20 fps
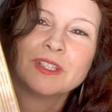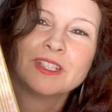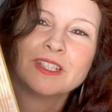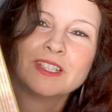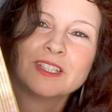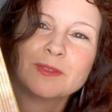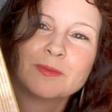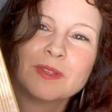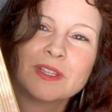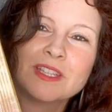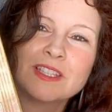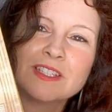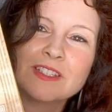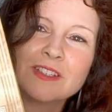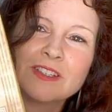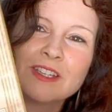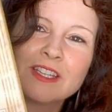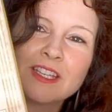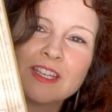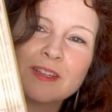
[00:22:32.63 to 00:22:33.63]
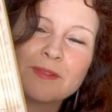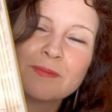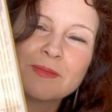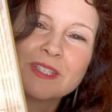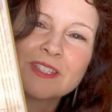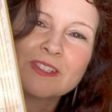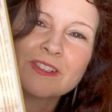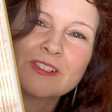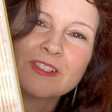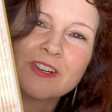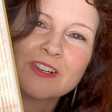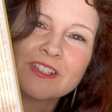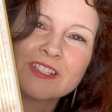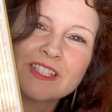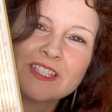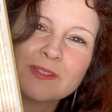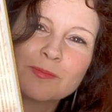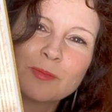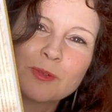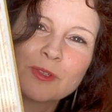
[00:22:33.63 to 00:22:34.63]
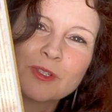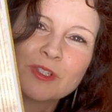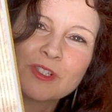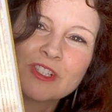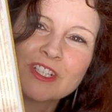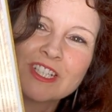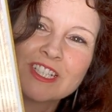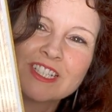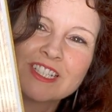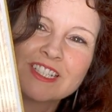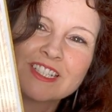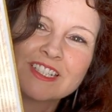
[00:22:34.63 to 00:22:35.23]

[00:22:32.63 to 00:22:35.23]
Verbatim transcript: Elizabeth is looking at Mr. Darcy's portrait.